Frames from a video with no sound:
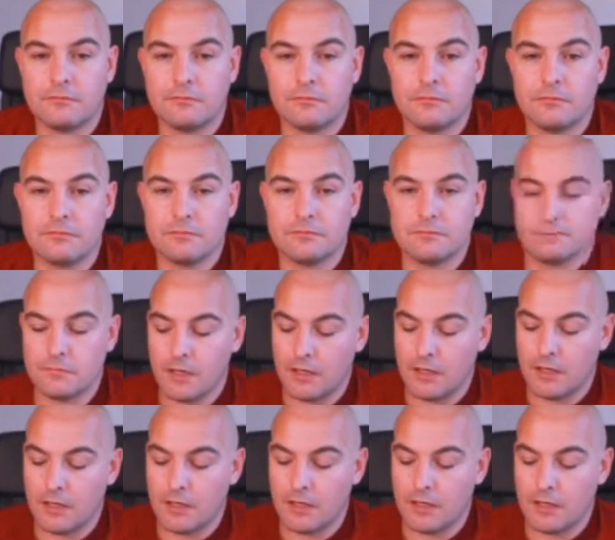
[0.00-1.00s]

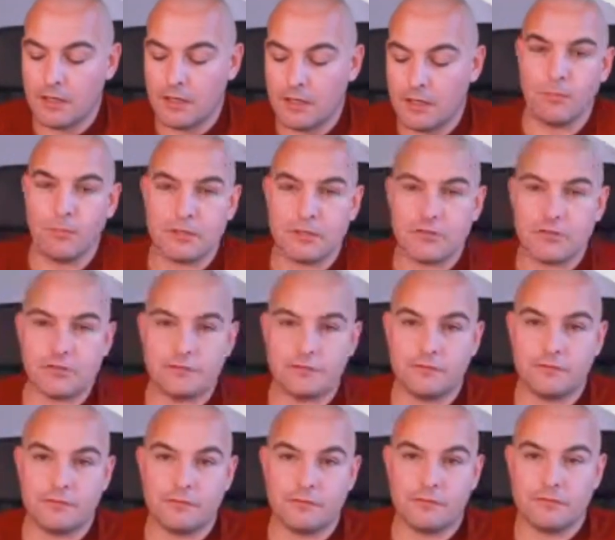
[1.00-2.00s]
a whole bunch of
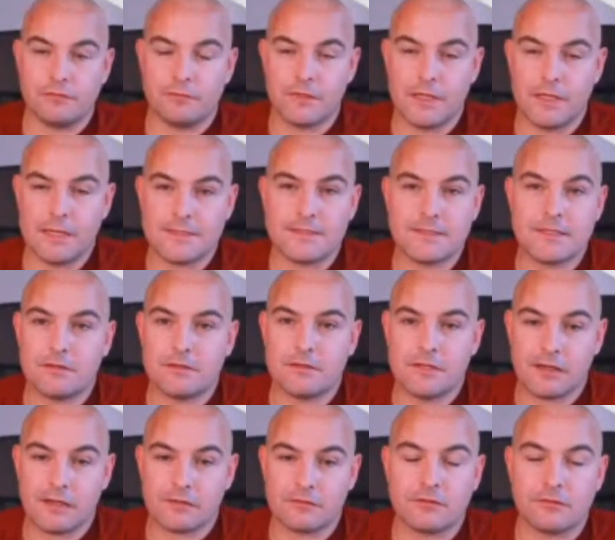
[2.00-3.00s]
nested
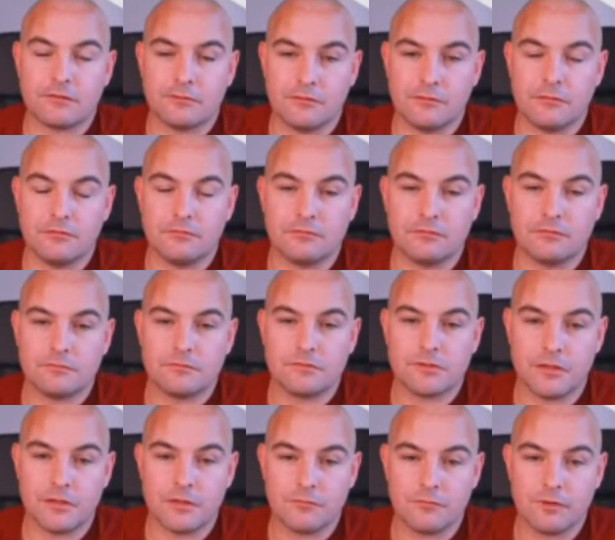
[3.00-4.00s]
tactical
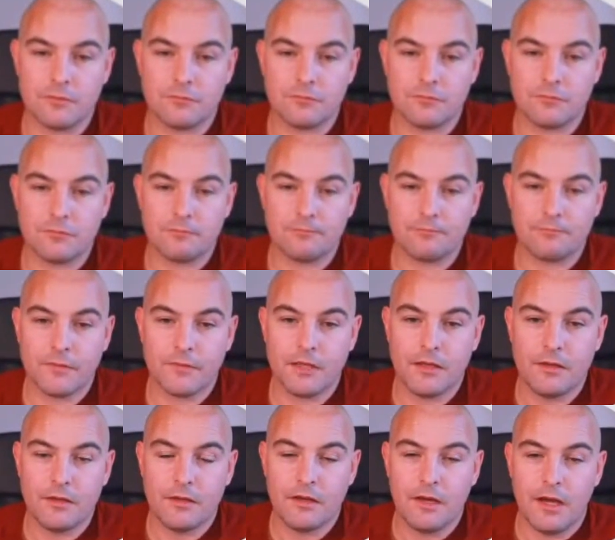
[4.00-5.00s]
timeframes.
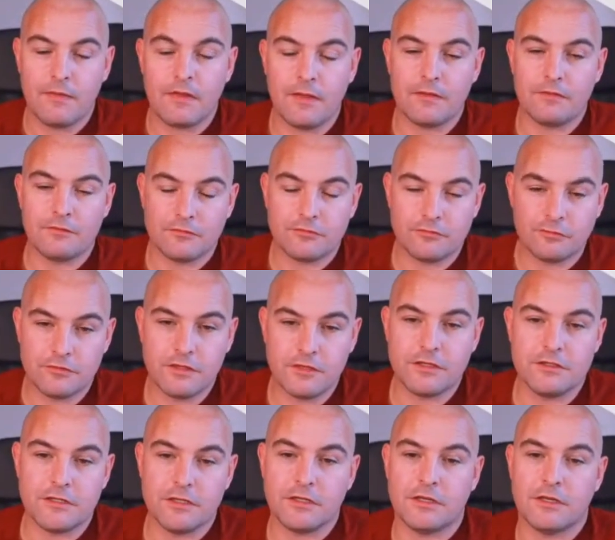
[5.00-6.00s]
And then
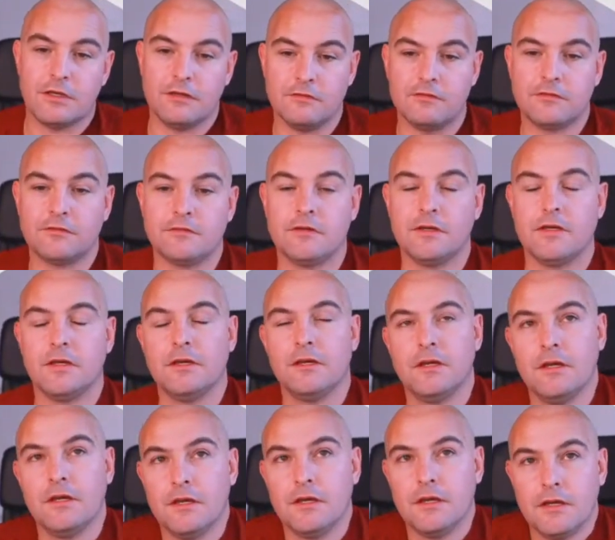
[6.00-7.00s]
strategic is,
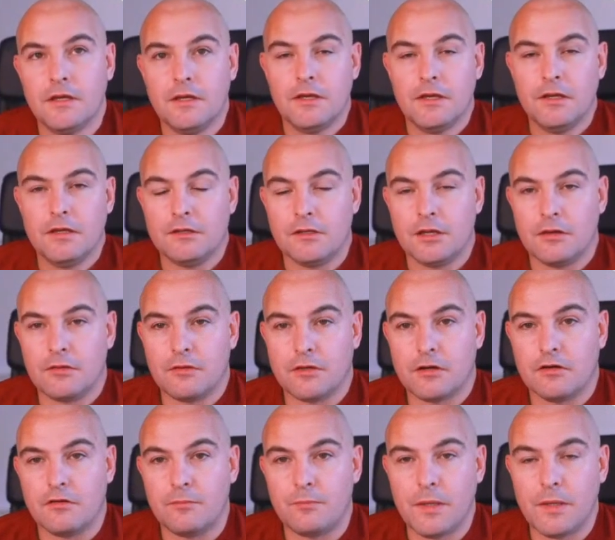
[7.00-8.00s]
the kind of
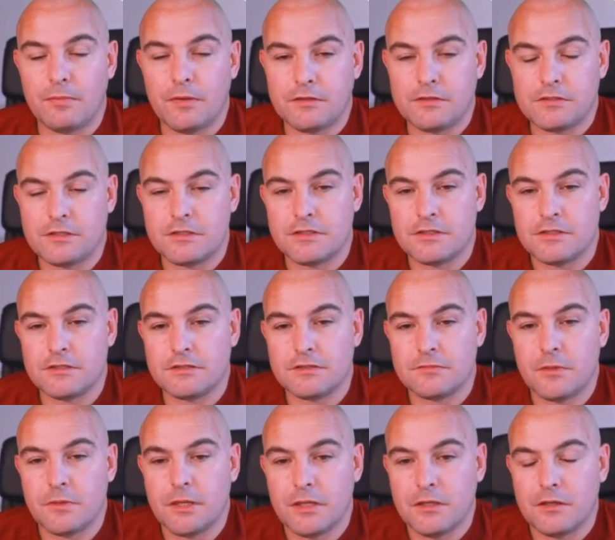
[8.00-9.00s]
big picture decision
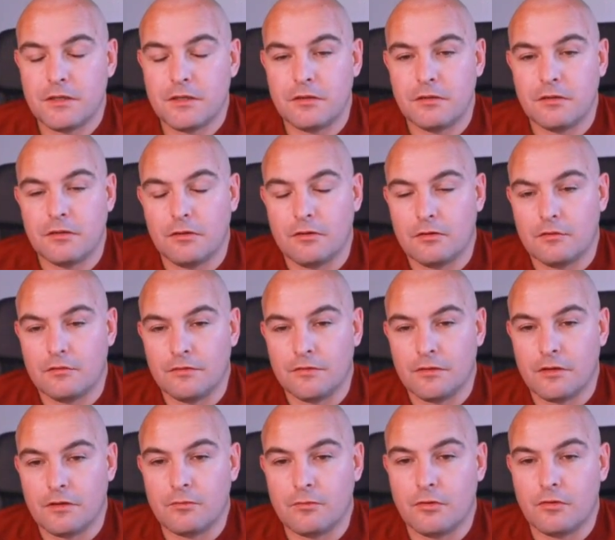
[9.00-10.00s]
making of, what
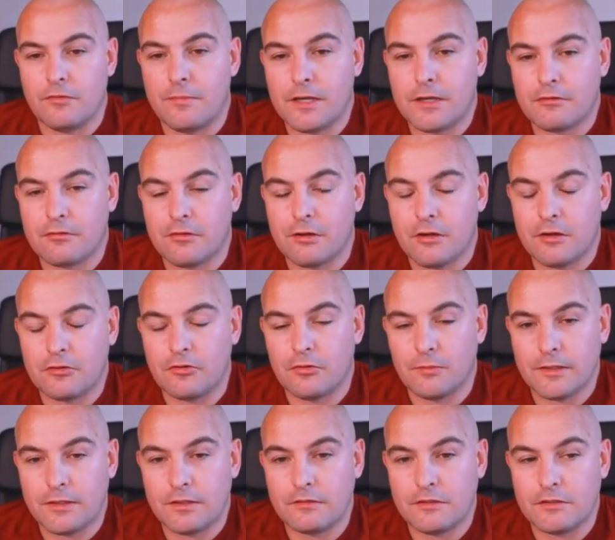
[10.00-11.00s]
are the macroeconomic
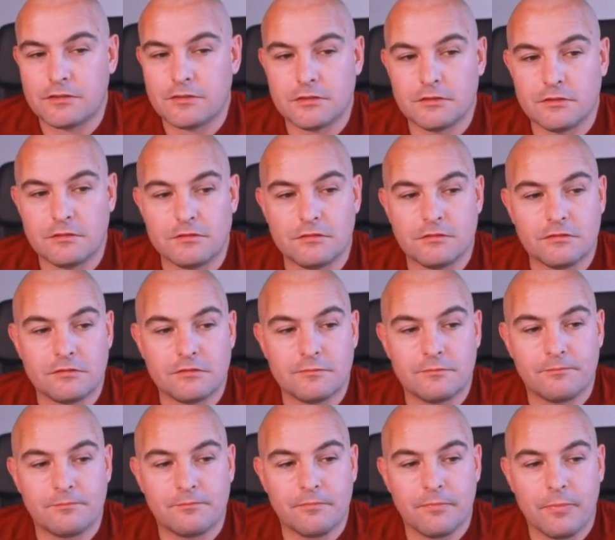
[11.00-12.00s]
conditions.
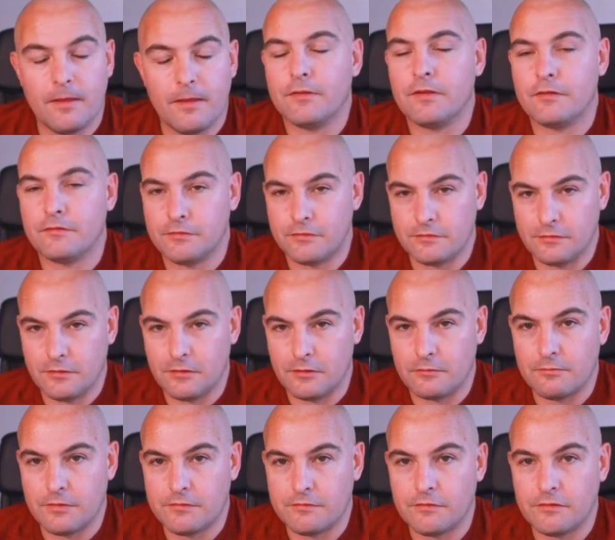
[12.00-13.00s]
I mean, this is,
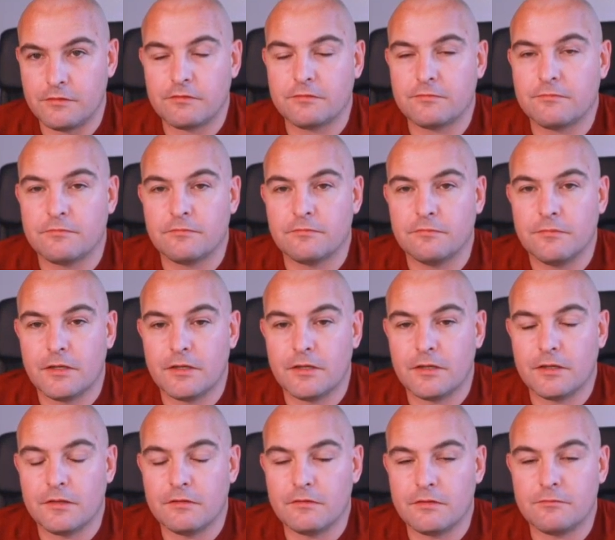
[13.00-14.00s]
business, in
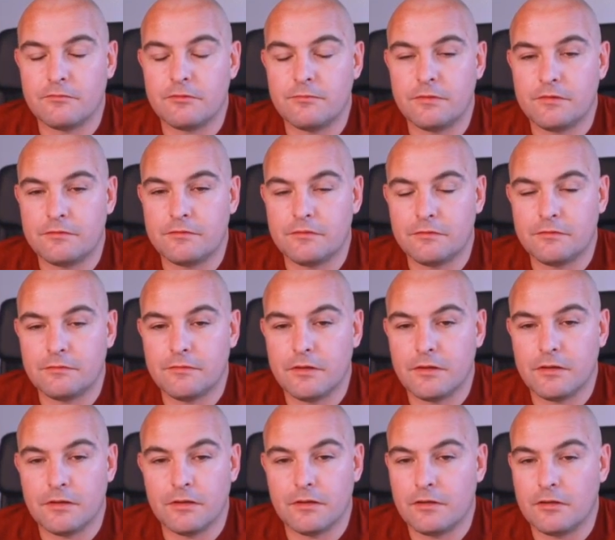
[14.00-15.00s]
terms of business,
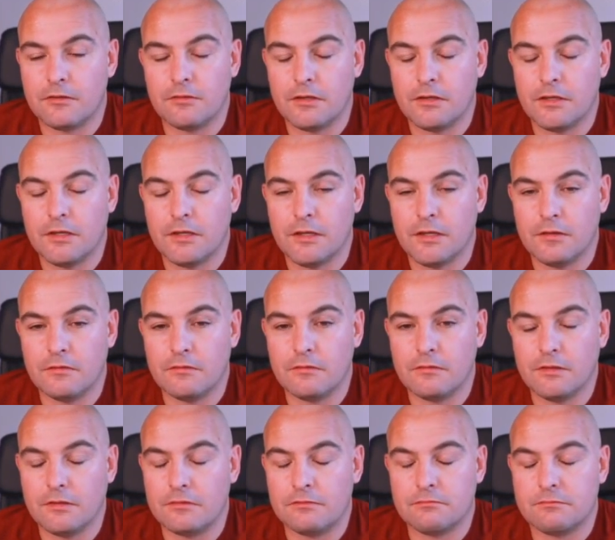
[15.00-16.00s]

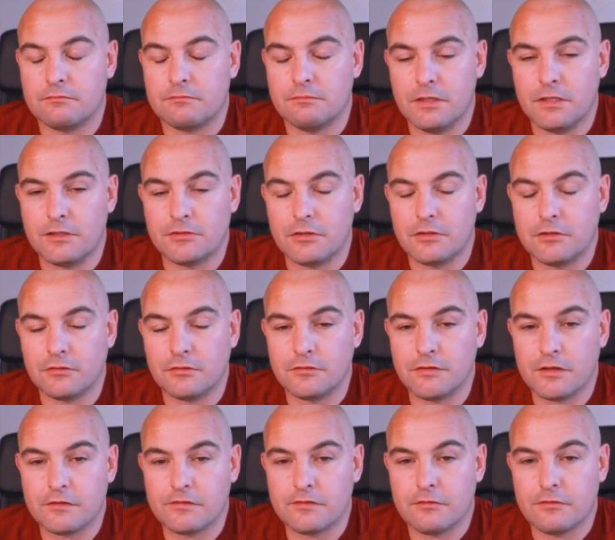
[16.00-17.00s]
in military context,
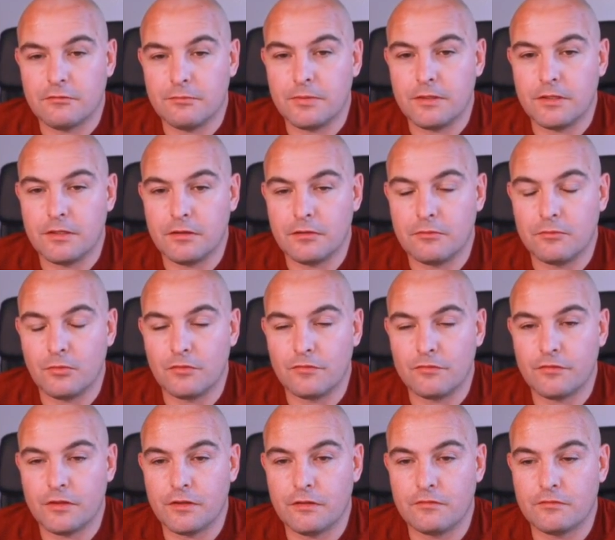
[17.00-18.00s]
that would be, what's the
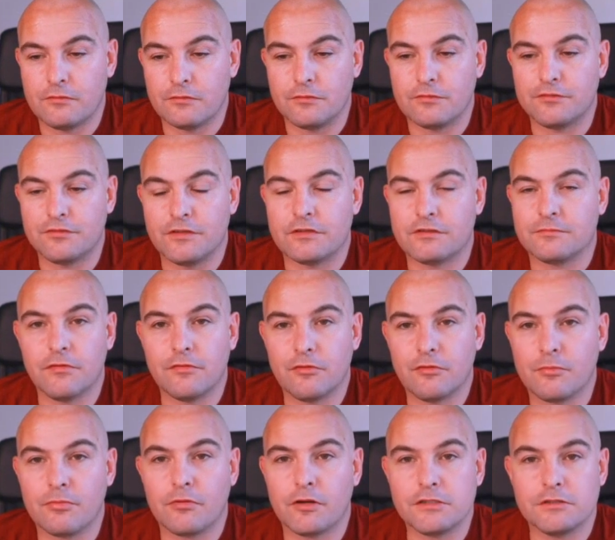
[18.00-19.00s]
sort of 6-month
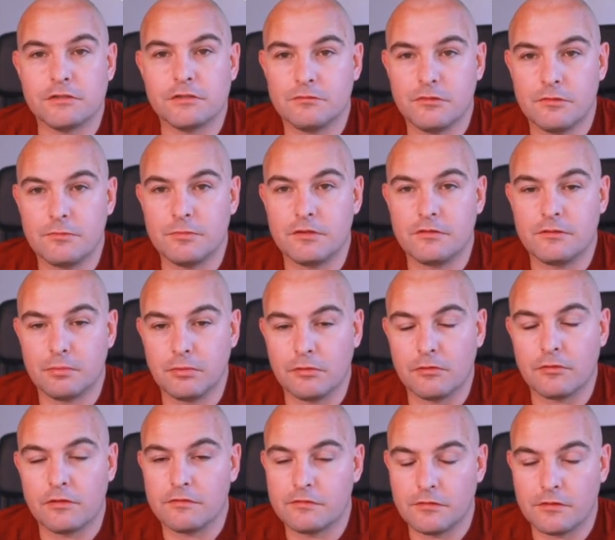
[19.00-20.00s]
operation that we've been deployed
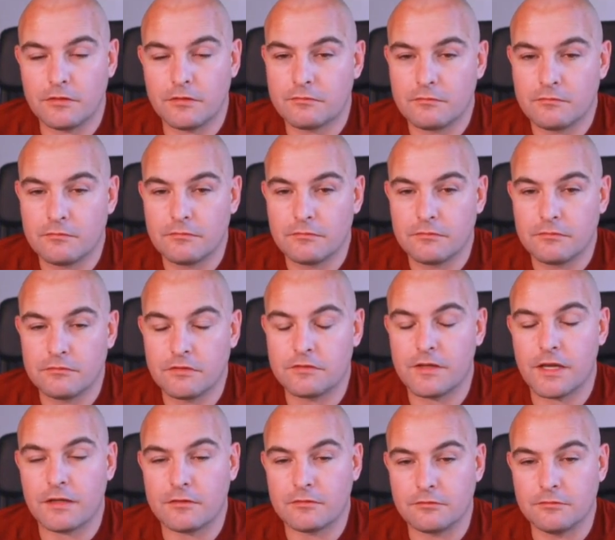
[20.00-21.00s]
to
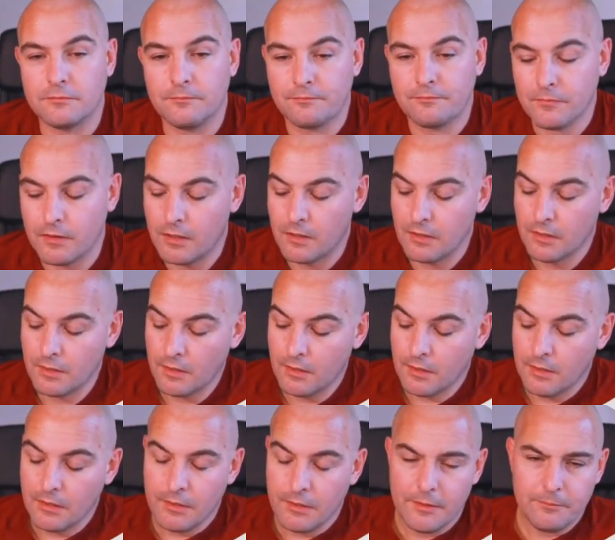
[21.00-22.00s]
tackle.
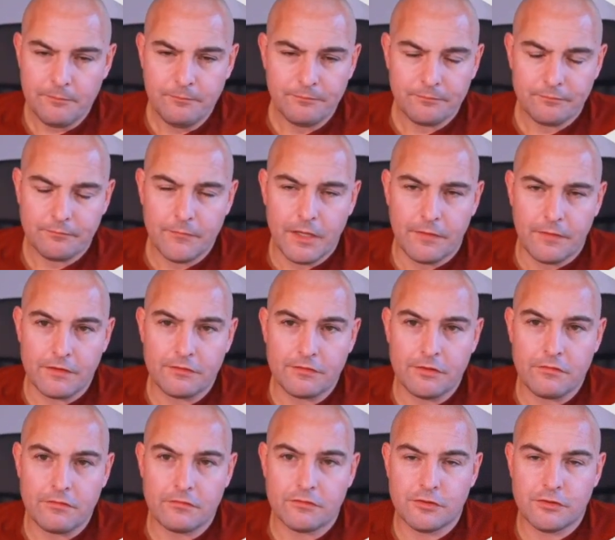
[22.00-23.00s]
And then
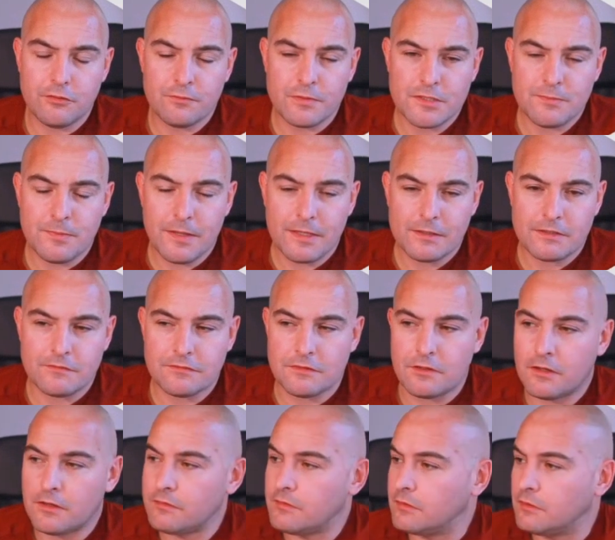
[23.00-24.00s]
two perspectives that I
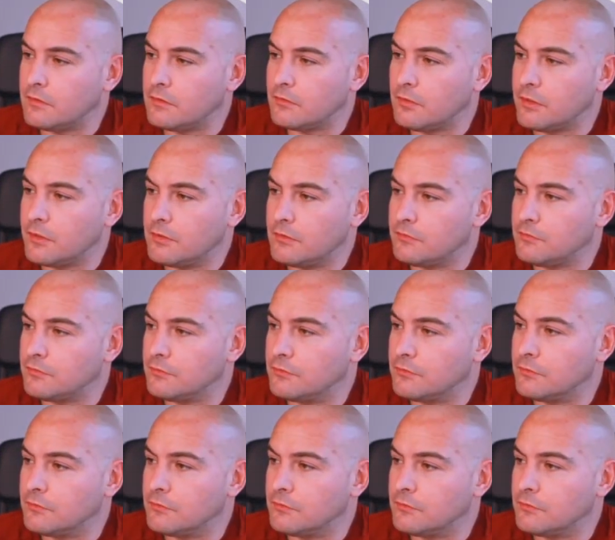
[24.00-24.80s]
think are quite useful